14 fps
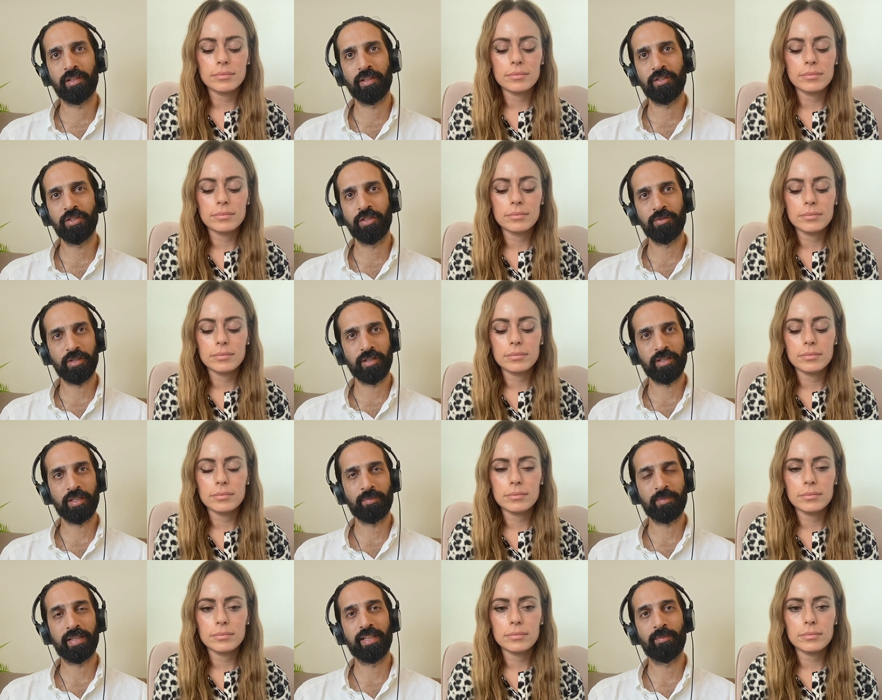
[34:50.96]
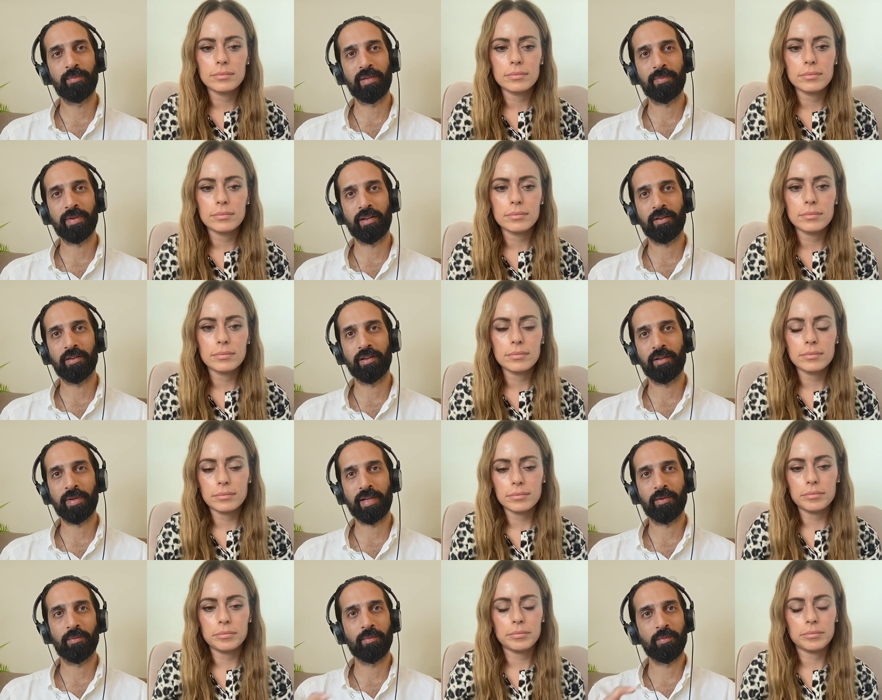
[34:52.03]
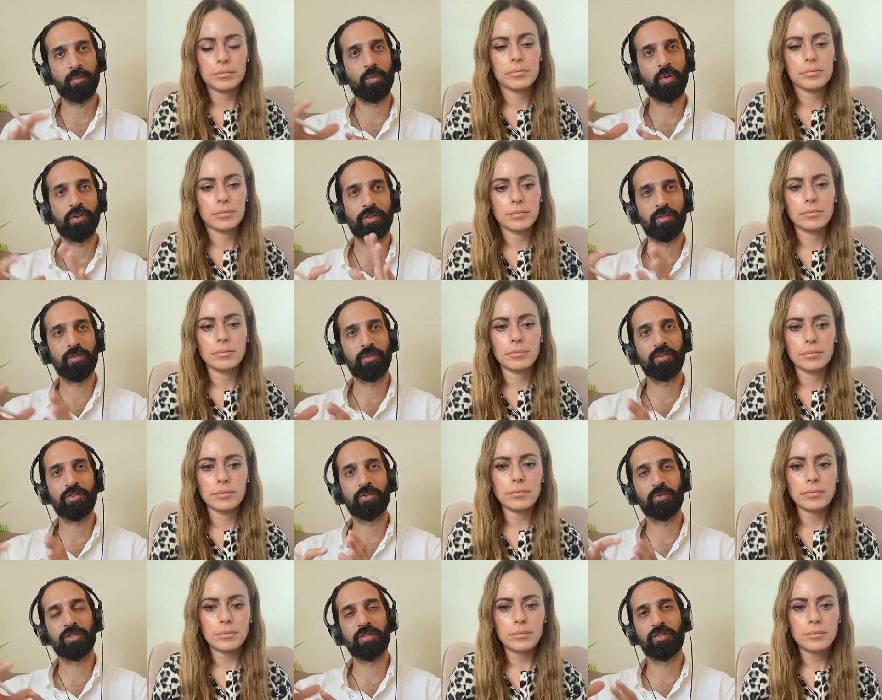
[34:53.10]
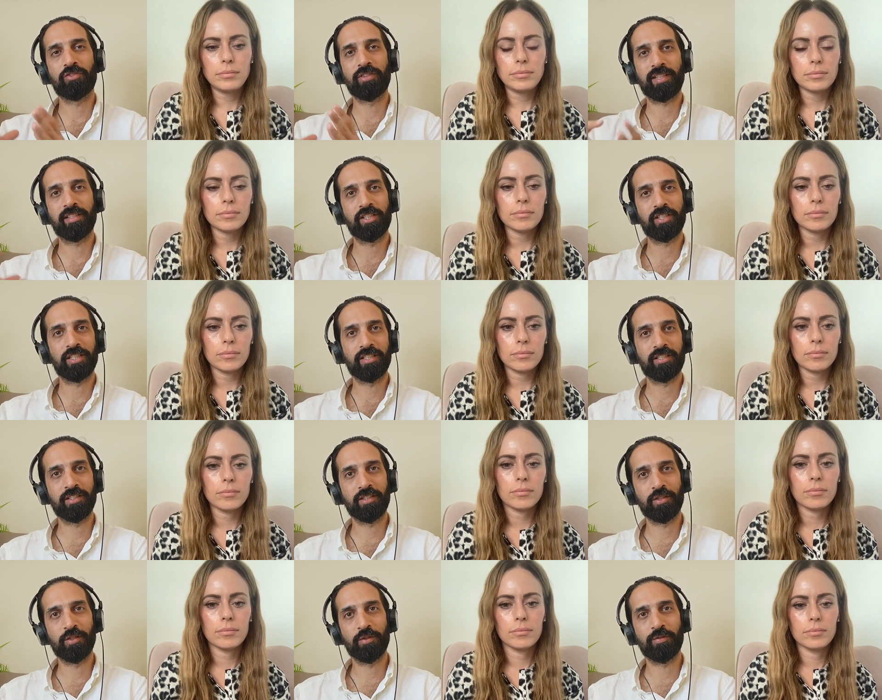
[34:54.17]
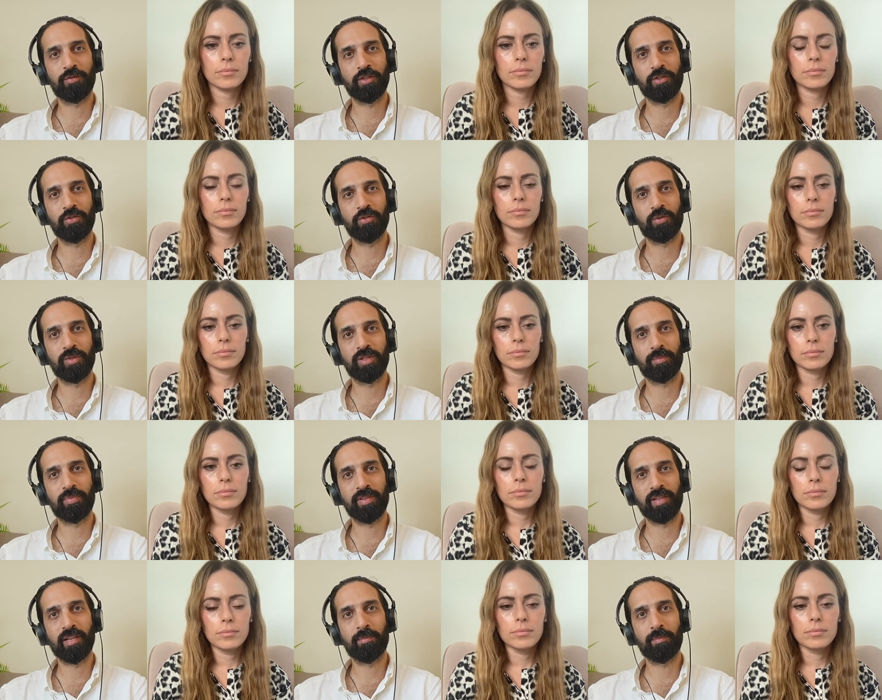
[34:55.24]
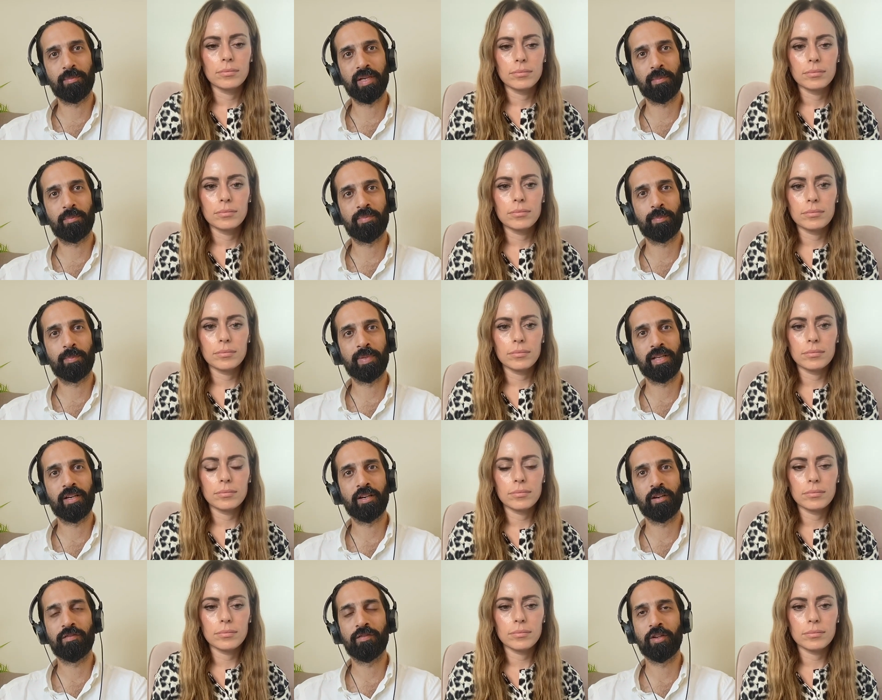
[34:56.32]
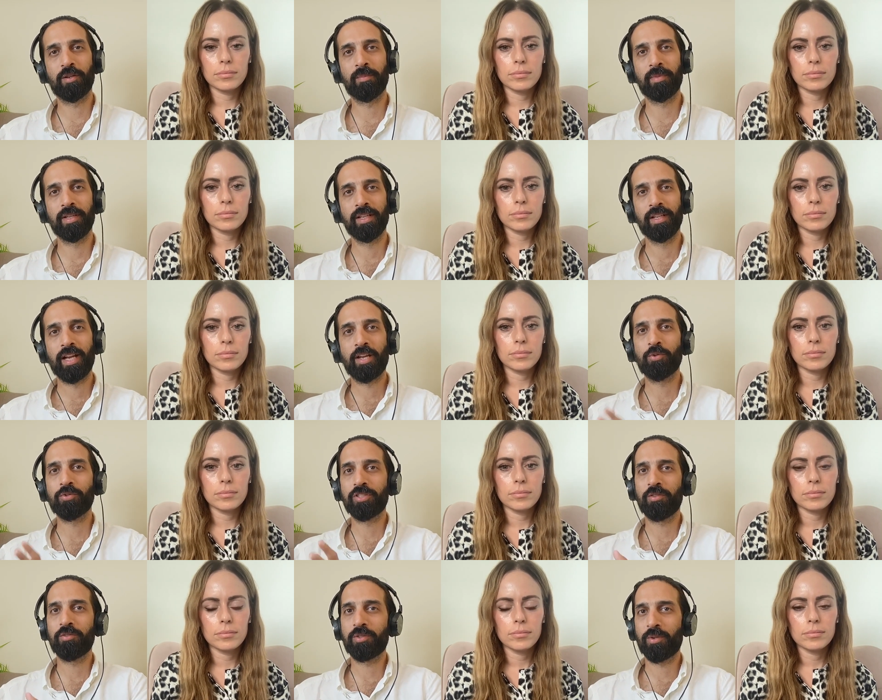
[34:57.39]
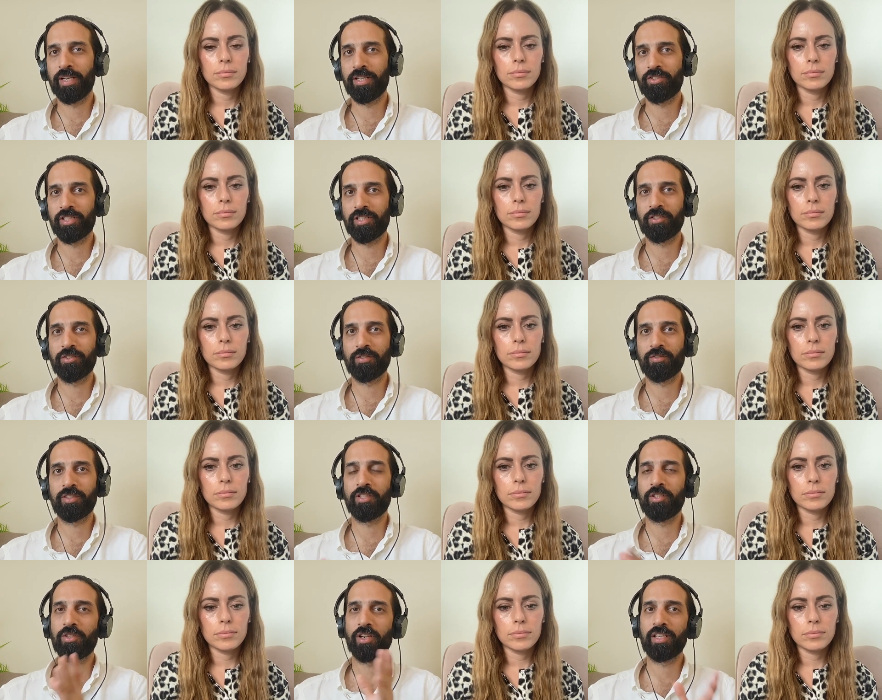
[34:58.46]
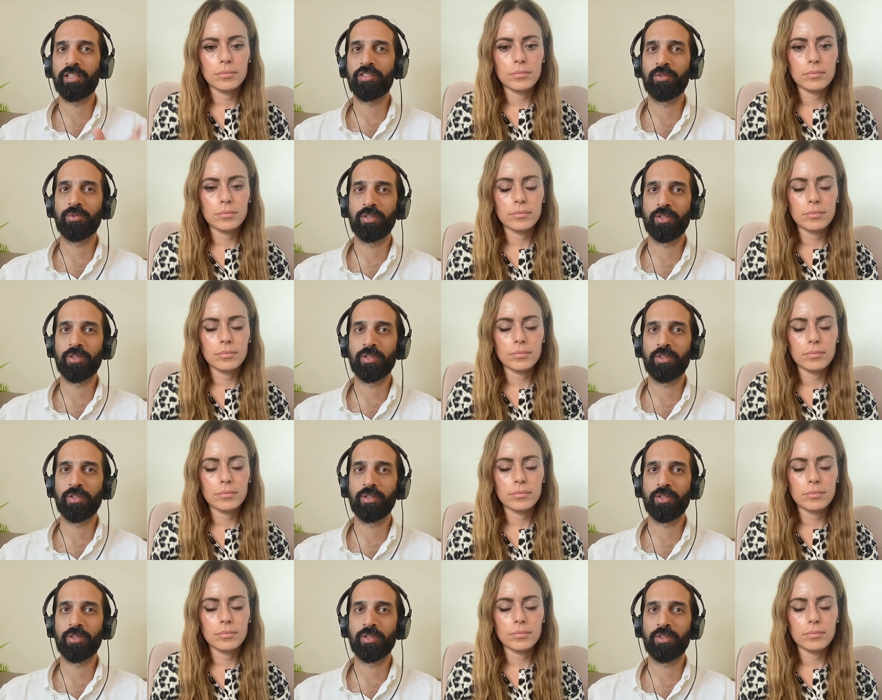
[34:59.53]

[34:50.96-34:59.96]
Speaker 1: could you explain a little bit about about what the sorts of strategies that you've used with a, a, a PR firm and also it's quite interesting because obviously you guys do